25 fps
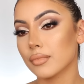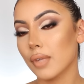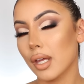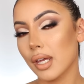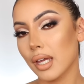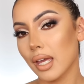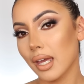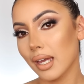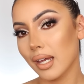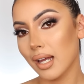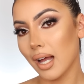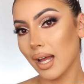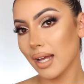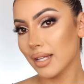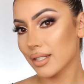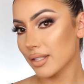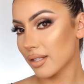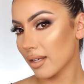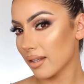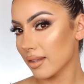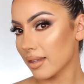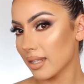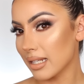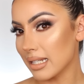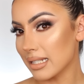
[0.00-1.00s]
Okay guys,
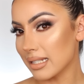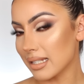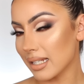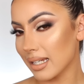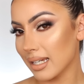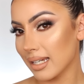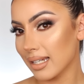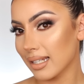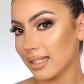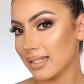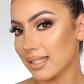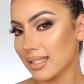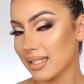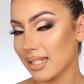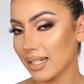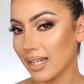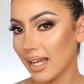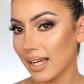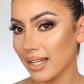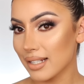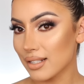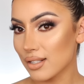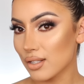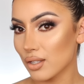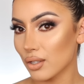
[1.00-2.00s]
so this is
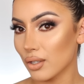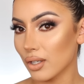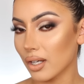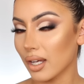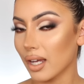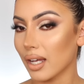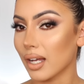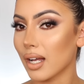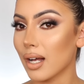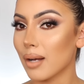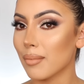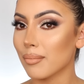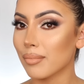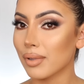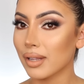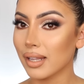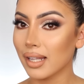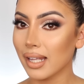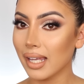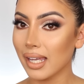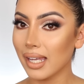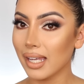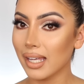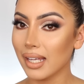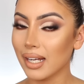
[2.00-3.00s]
today's look
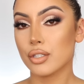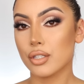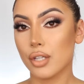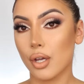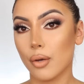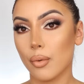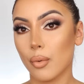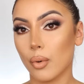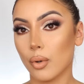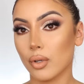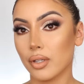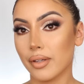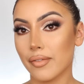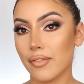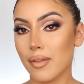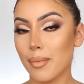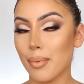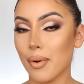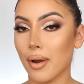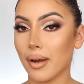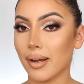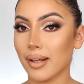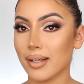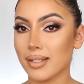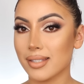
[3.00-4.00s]
complete. So all of the
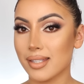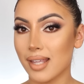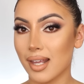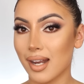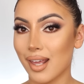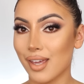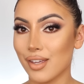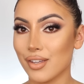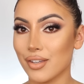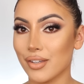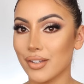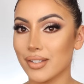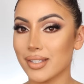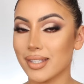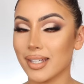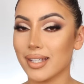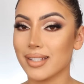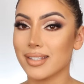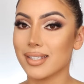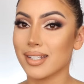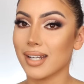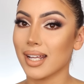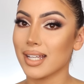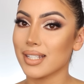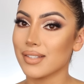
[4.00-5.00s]
products that I used
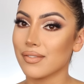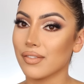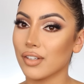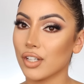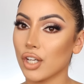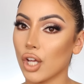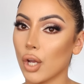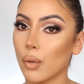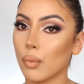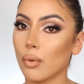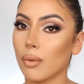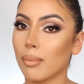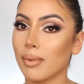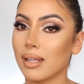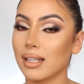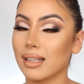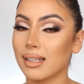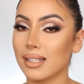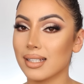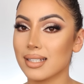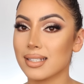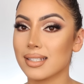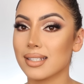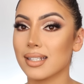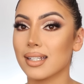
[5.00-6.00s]
in today's video will be
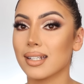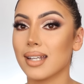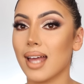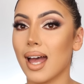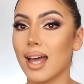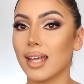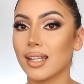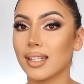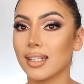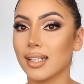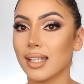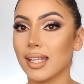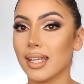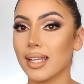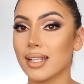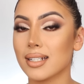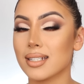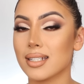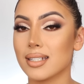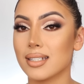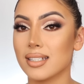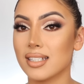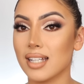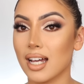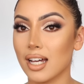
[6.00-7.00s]
listed and
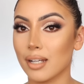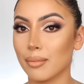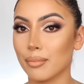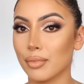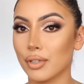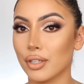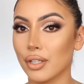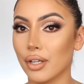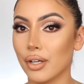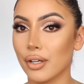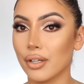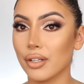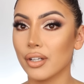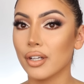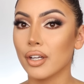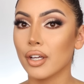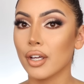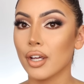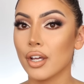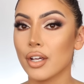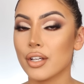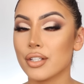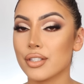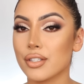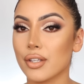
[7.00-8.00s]
linked down below.
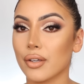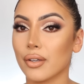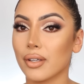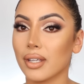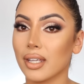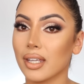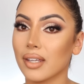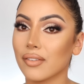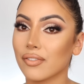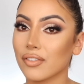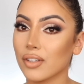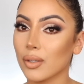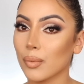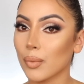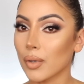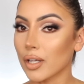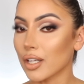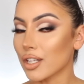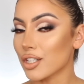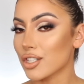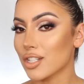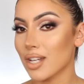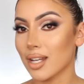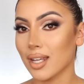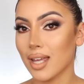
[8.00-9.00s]
So if you want
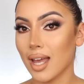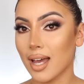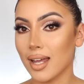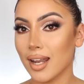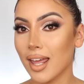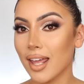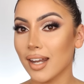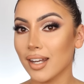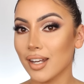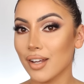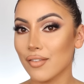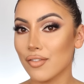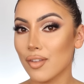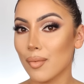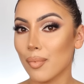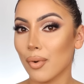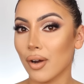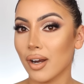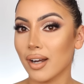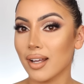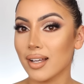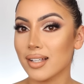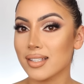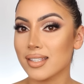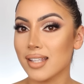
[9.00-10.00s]
to check out any of the
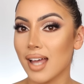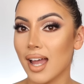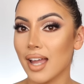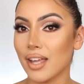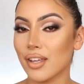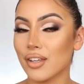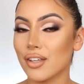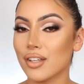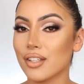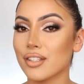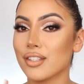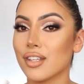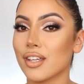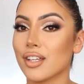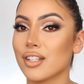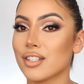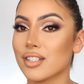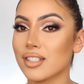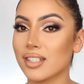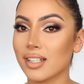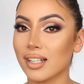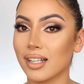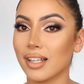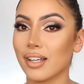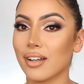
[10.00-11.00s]
products I used, you can
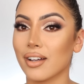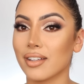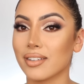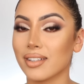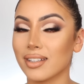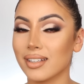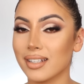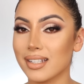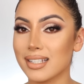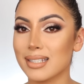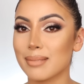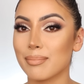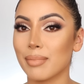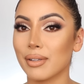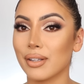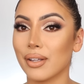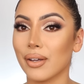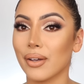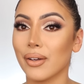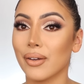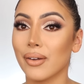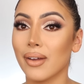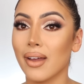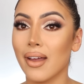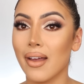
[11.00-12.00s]
just click on the links
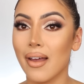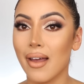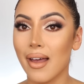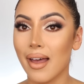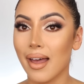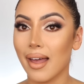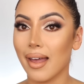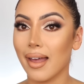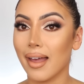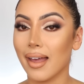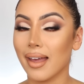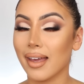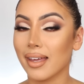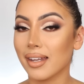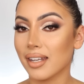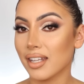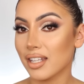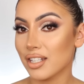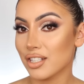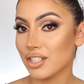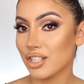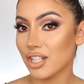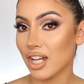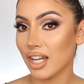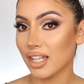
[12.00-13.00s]
below
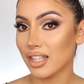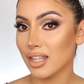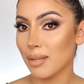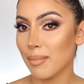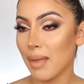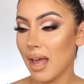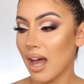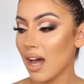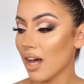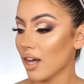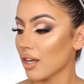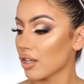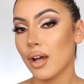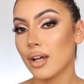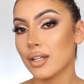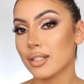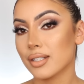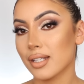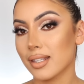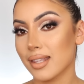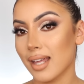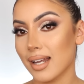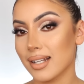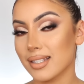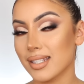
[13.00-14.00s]
and check them out.
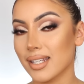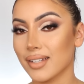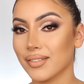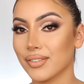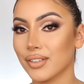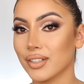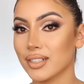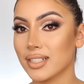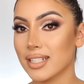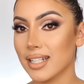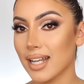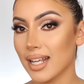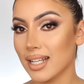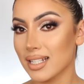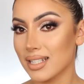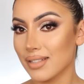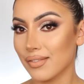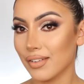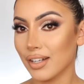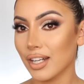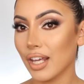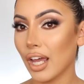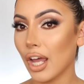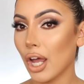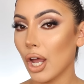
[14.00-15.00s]
So that is it for today's
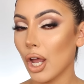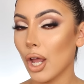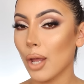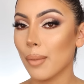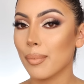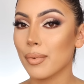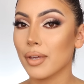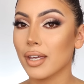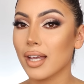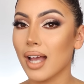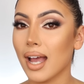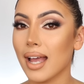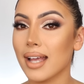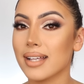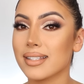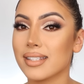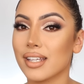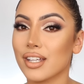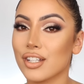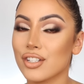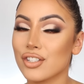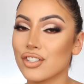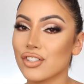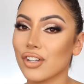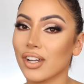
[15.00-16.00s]
video. I hope you guys
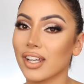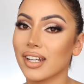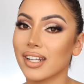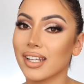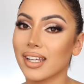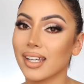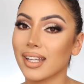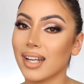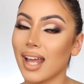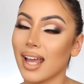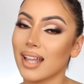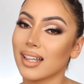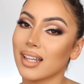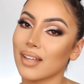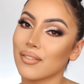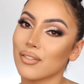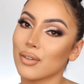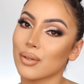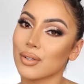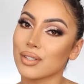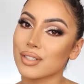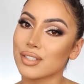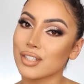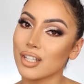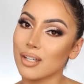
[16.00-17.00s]
enjoyed it. I love
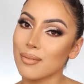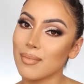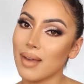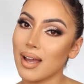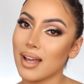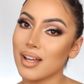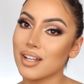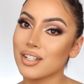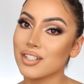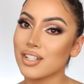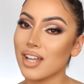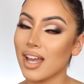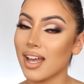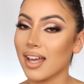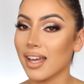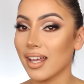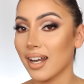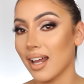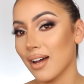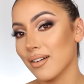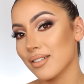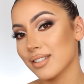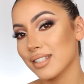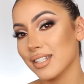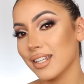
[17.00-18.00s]
you all so much and
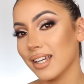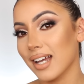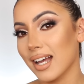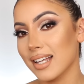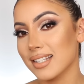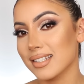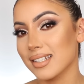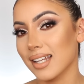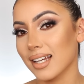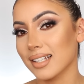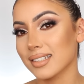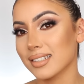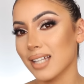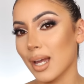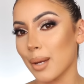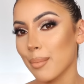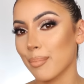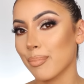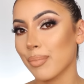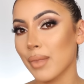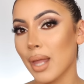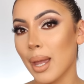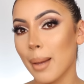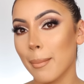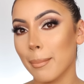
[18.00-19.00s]
I will see you guys next time.
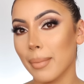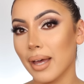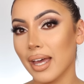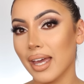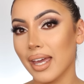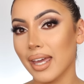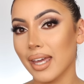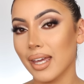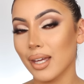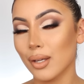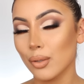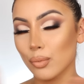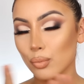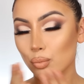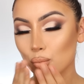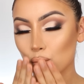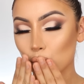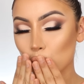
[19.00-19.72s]
Bye!